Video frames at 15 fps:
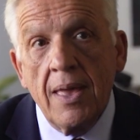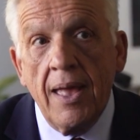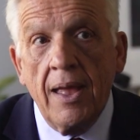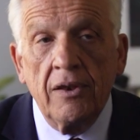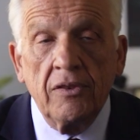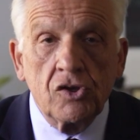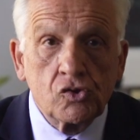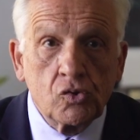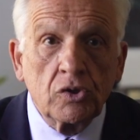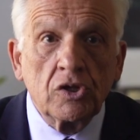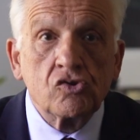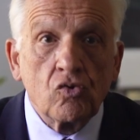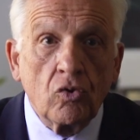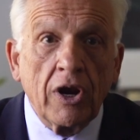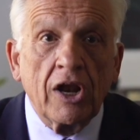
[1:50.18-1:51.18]
and the
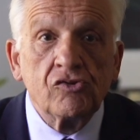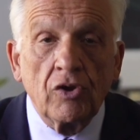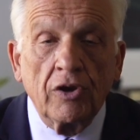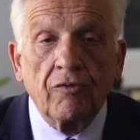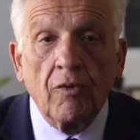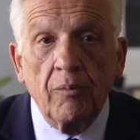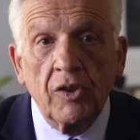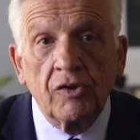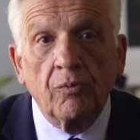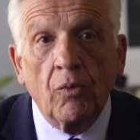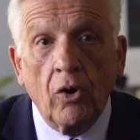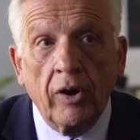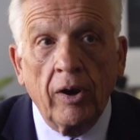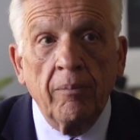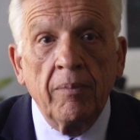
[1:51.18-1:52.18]
students who graduate from this
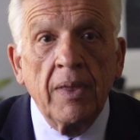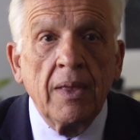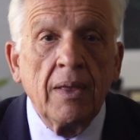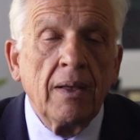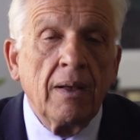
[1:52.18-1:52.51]
program